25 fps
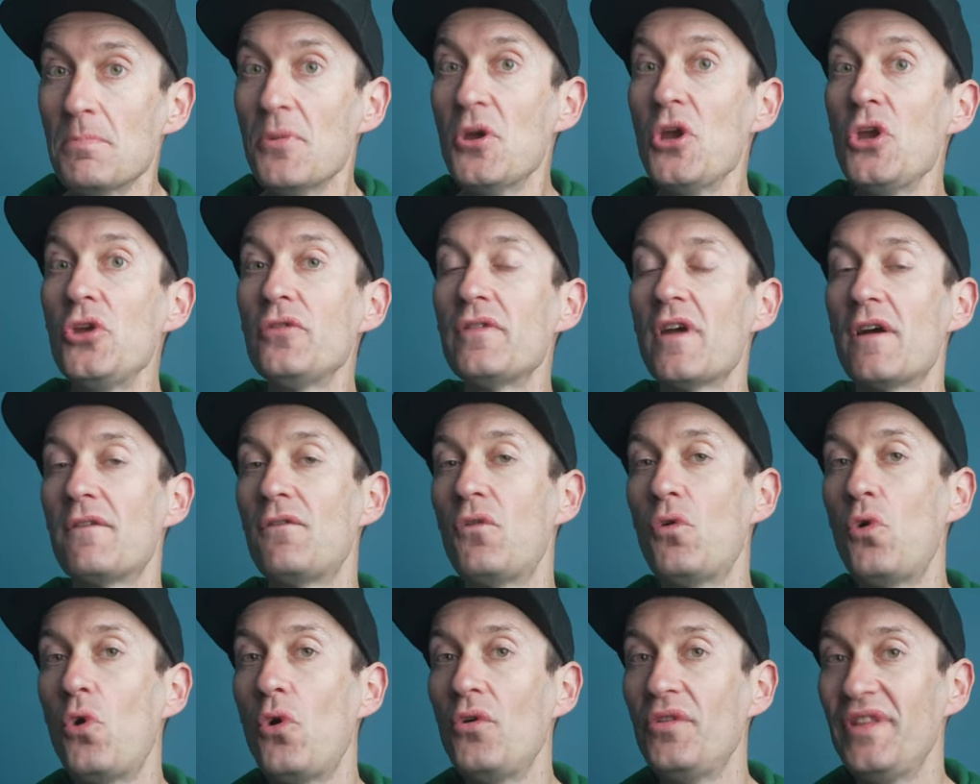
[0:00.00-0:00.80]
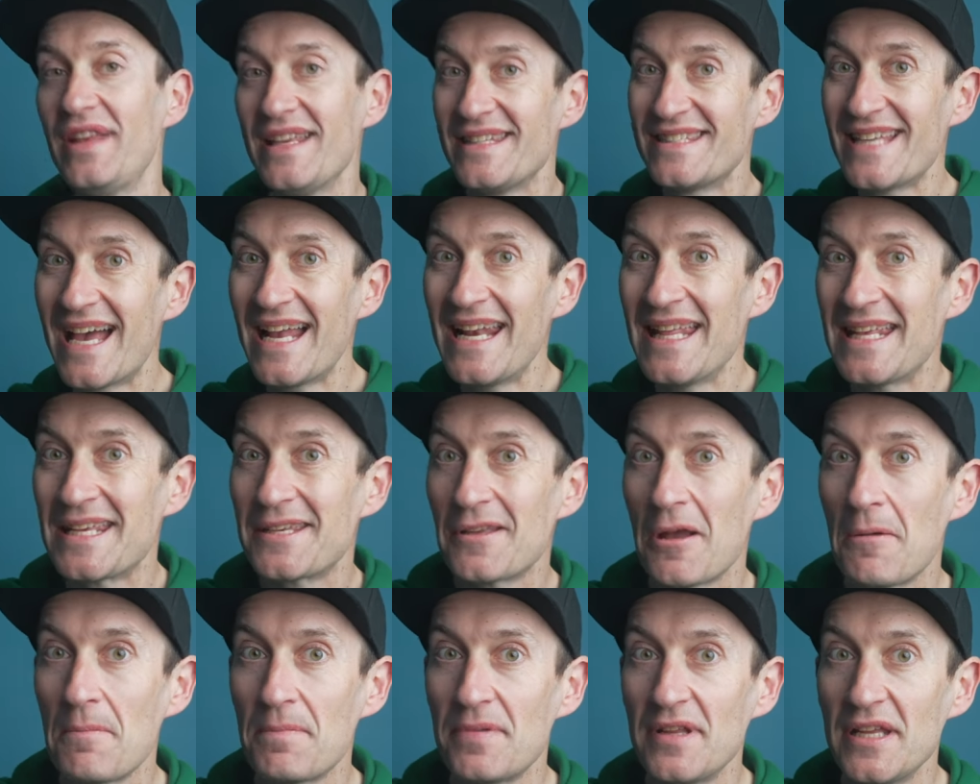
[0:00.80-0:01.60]
move for the Italian
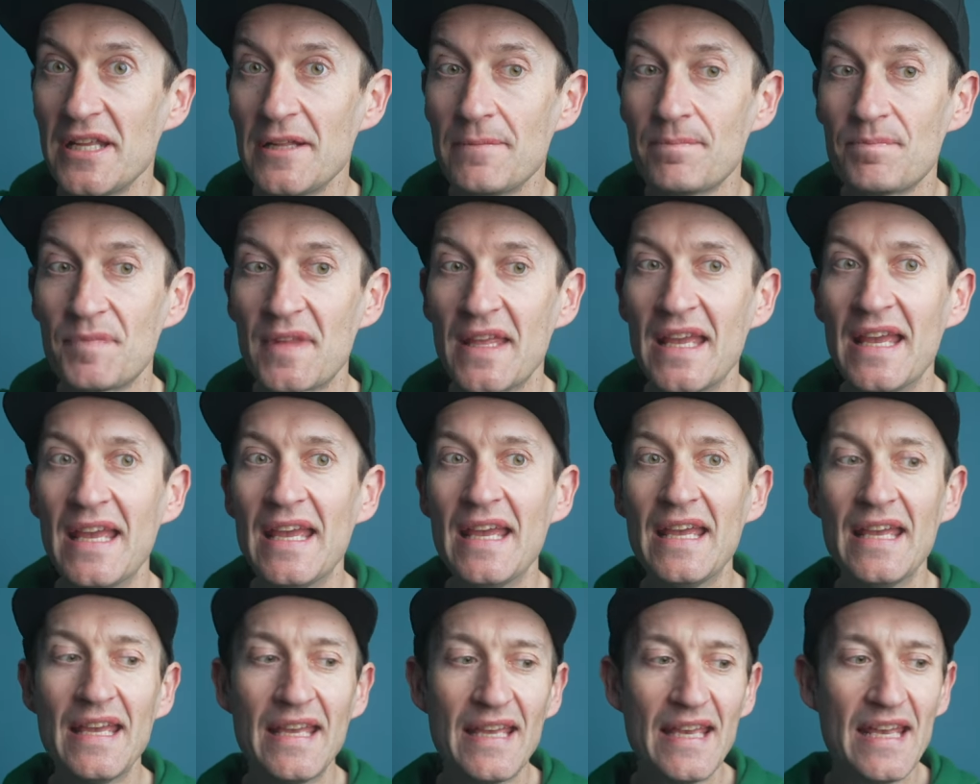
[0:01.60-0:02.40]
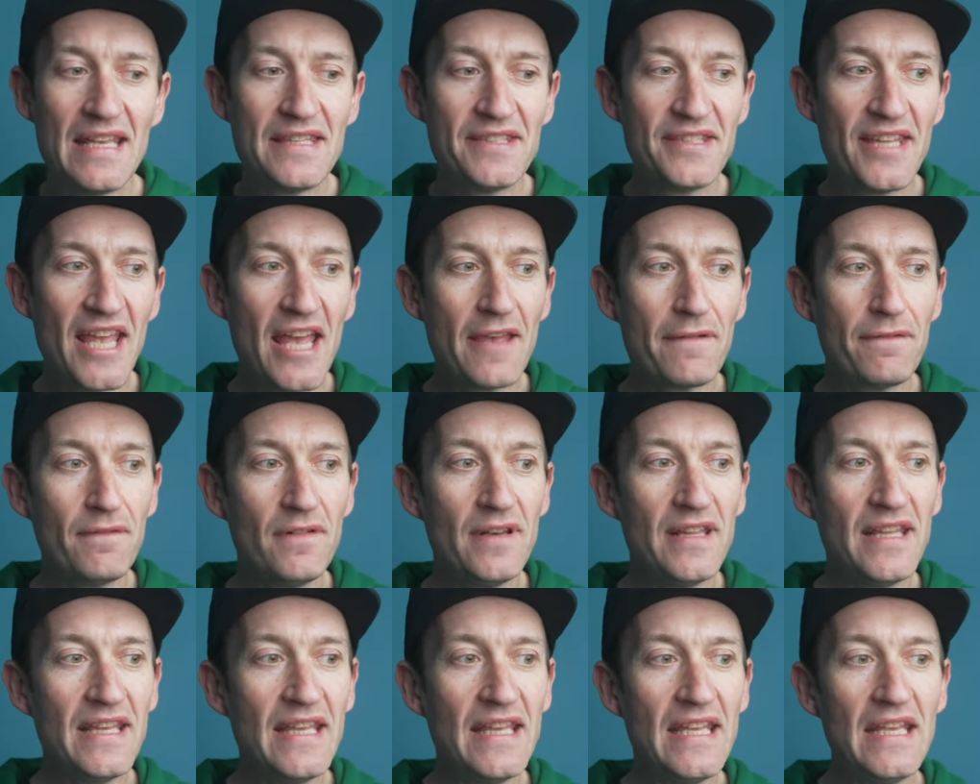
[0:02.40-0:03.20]
company, it
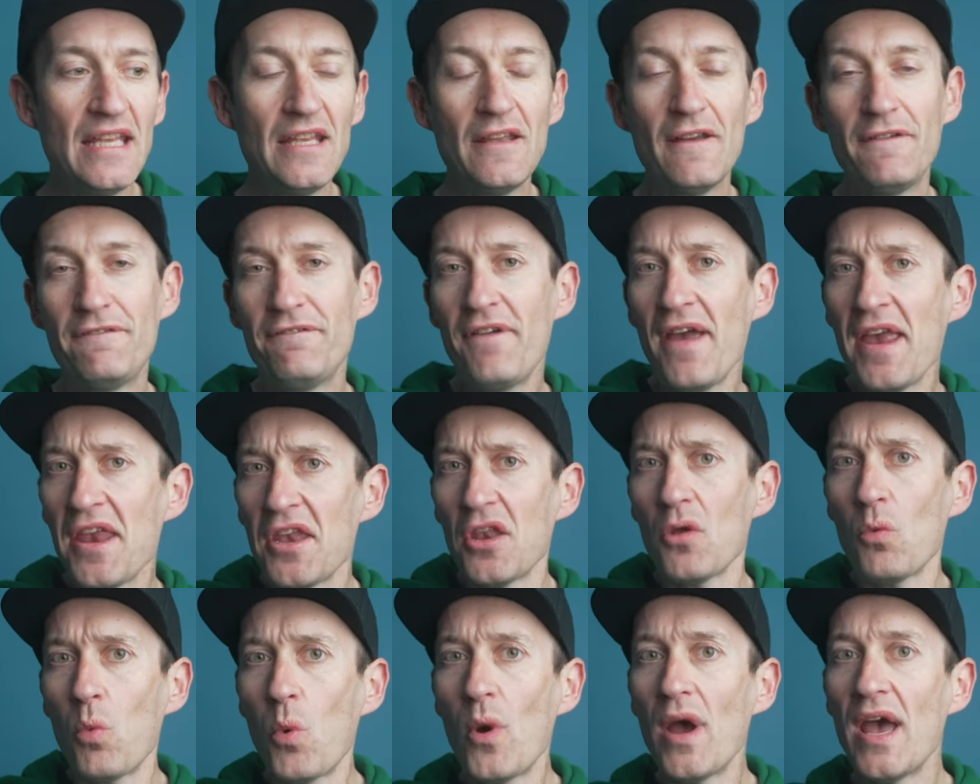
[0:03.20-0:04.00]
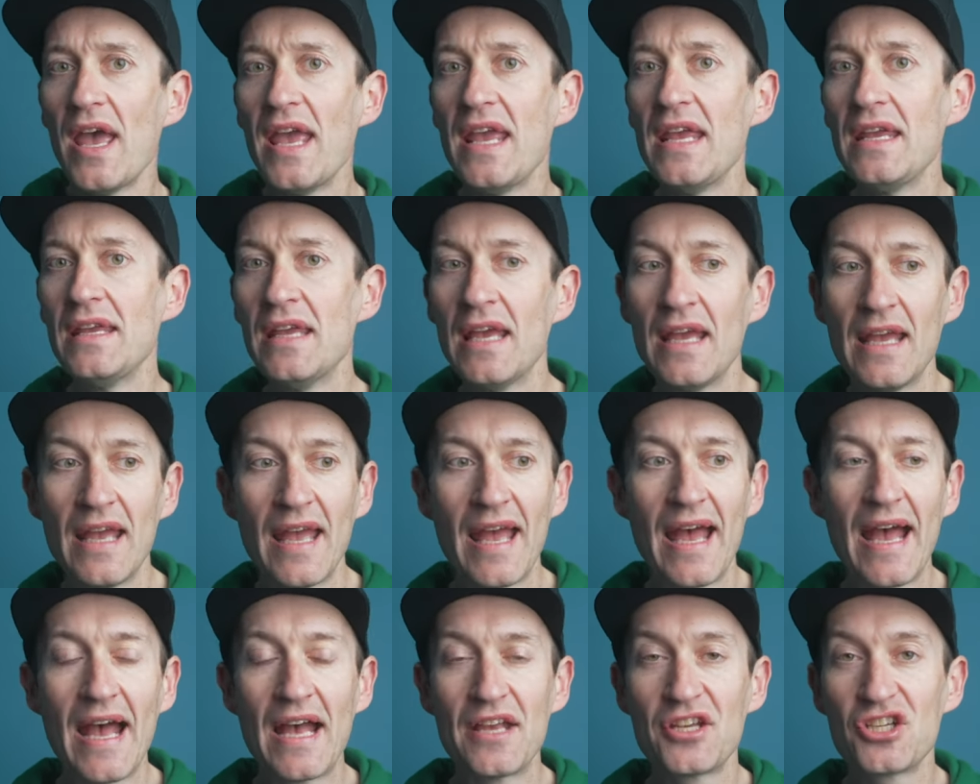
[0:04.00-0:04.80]
definitely faded away
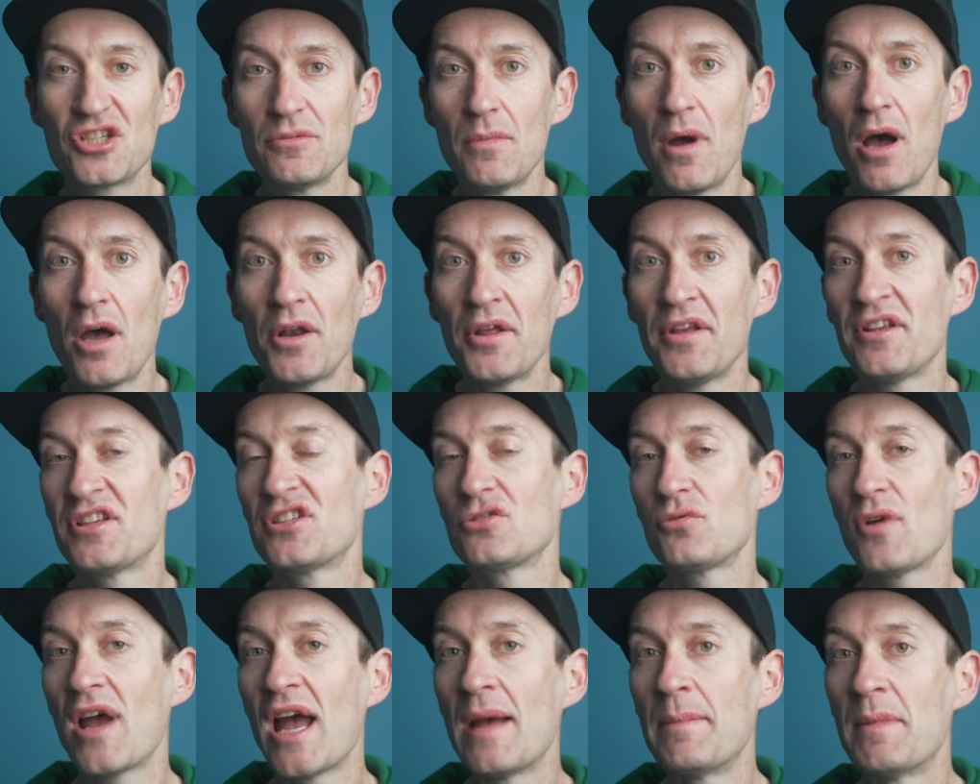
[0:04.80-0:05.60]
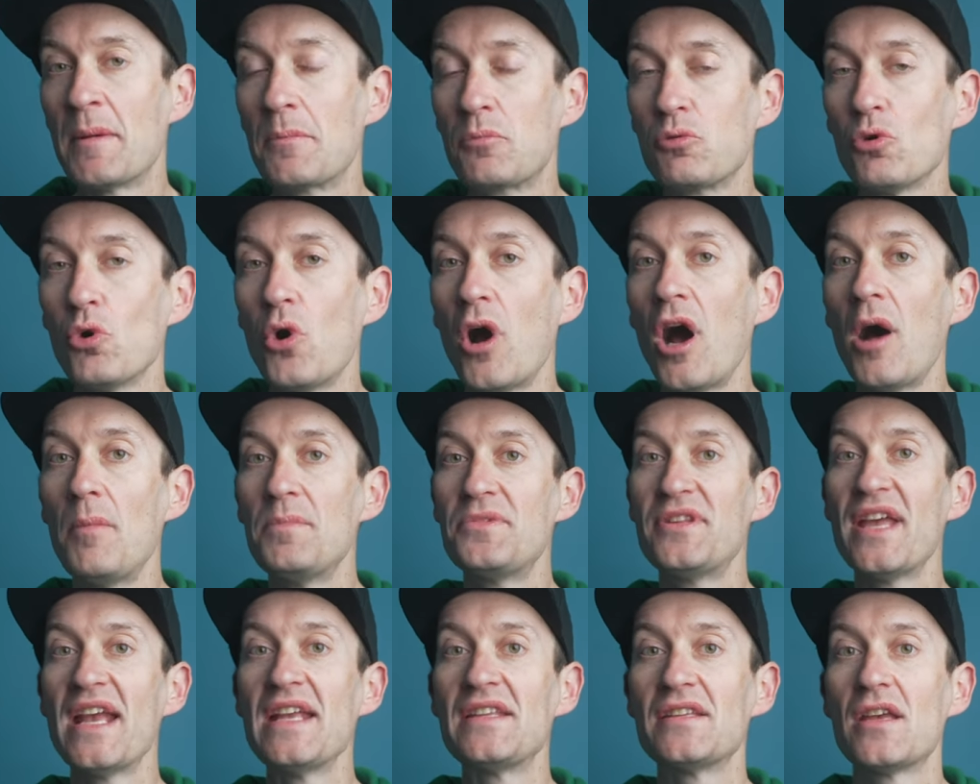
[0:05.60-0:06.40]
as Shimano and SRAM have brought
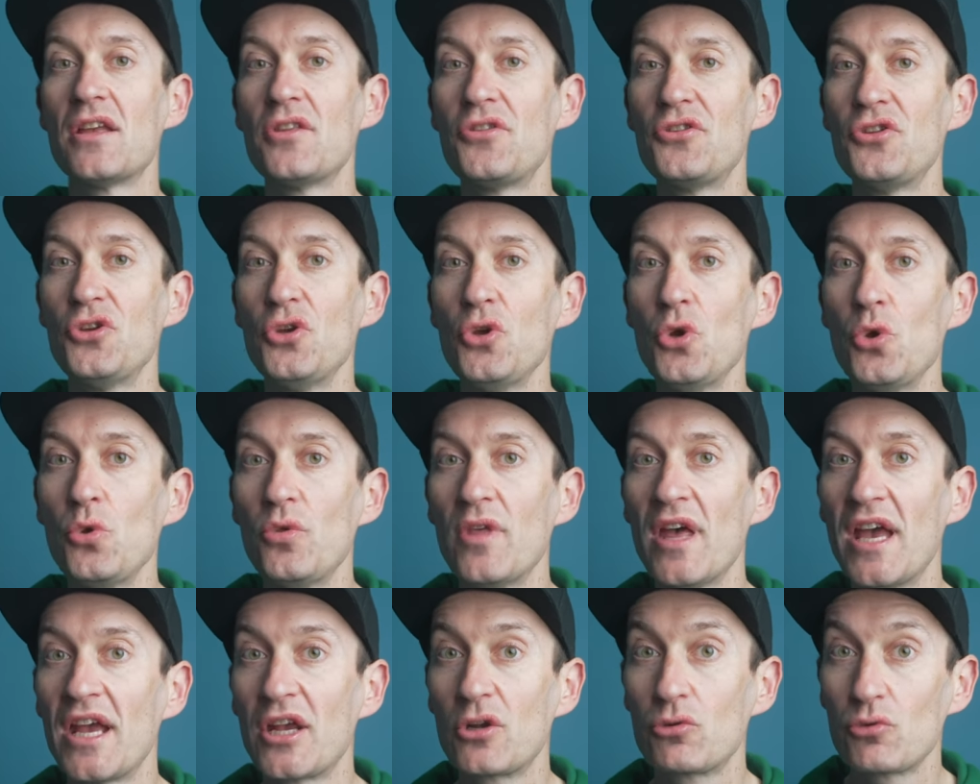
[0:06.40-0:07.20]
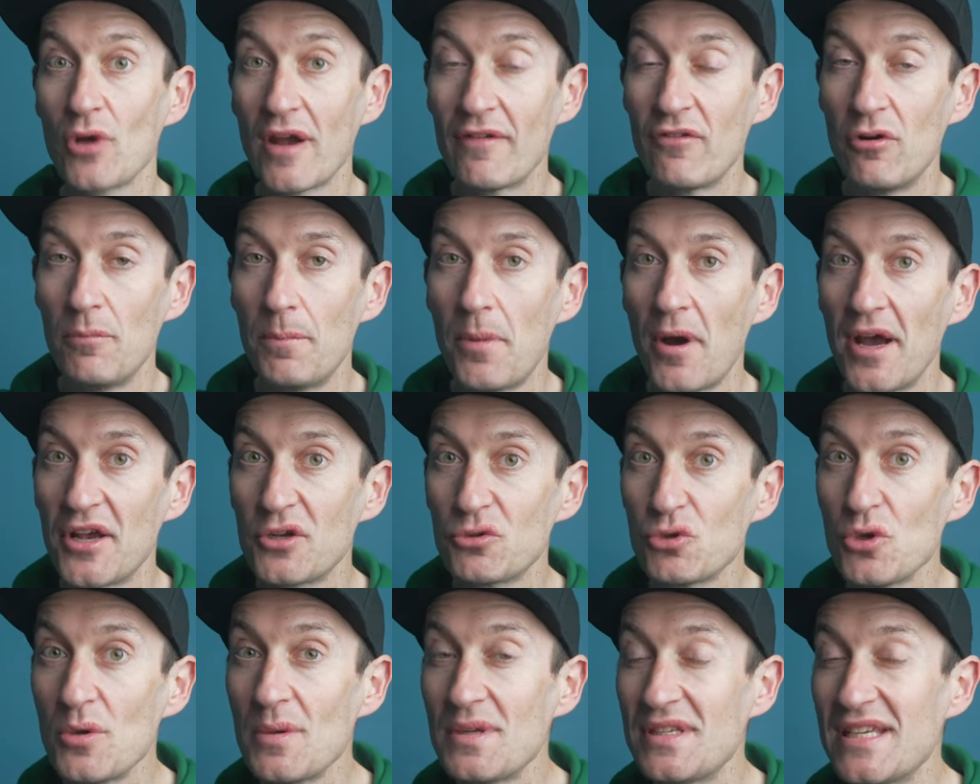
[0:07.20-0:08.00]
updates to their gravel bike
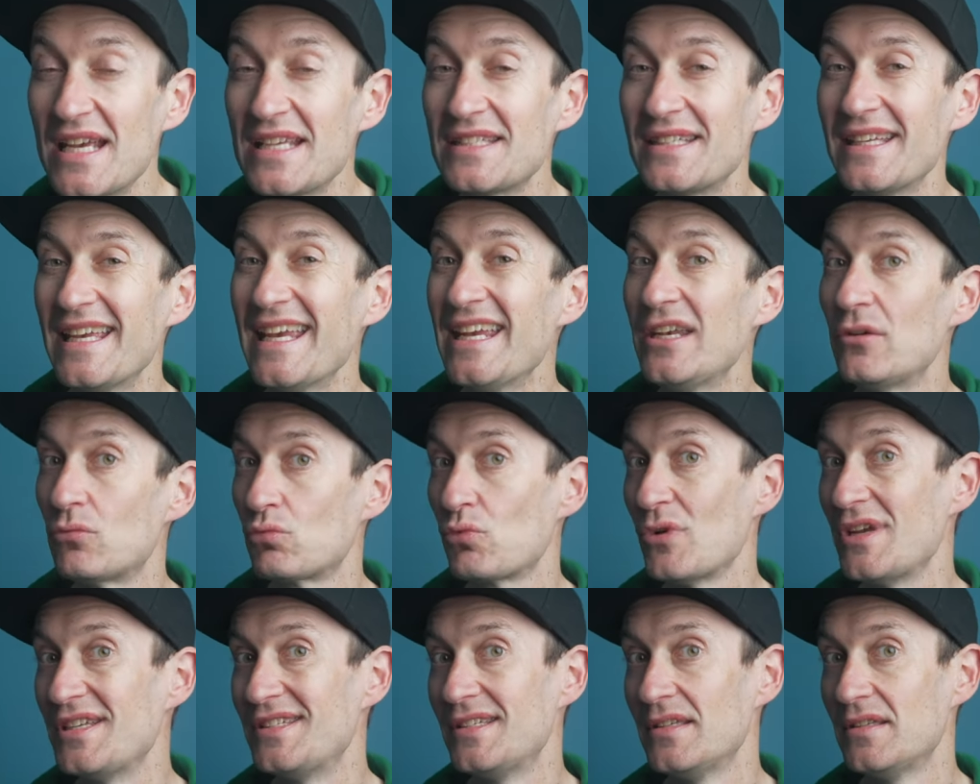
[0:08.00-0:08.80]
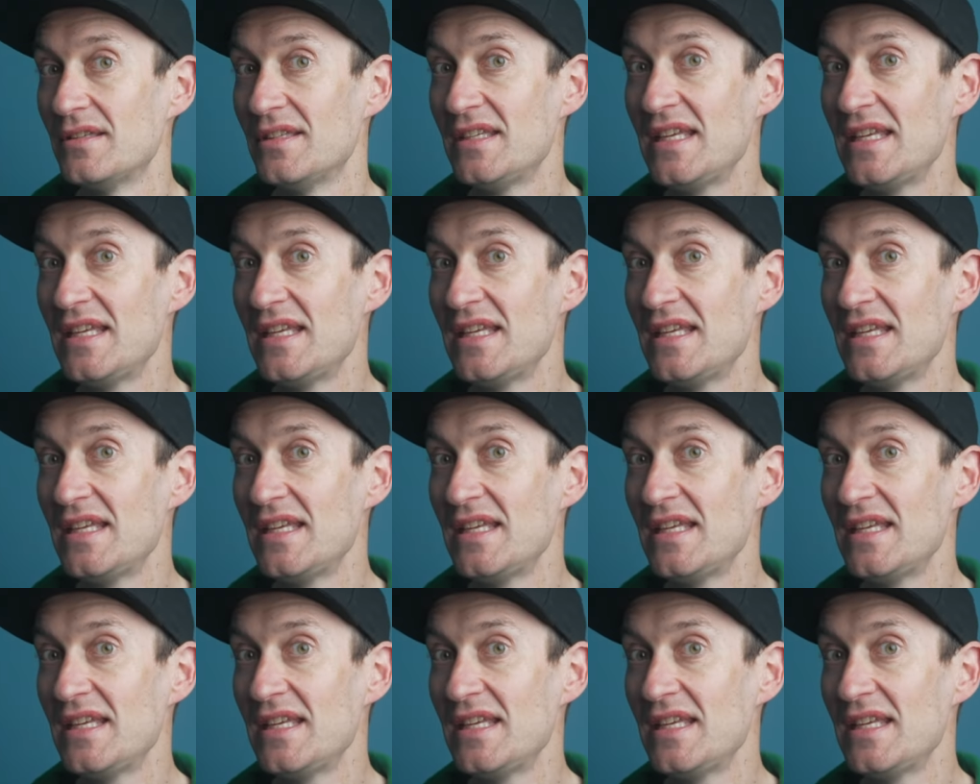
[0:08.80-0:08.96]
group sets in recent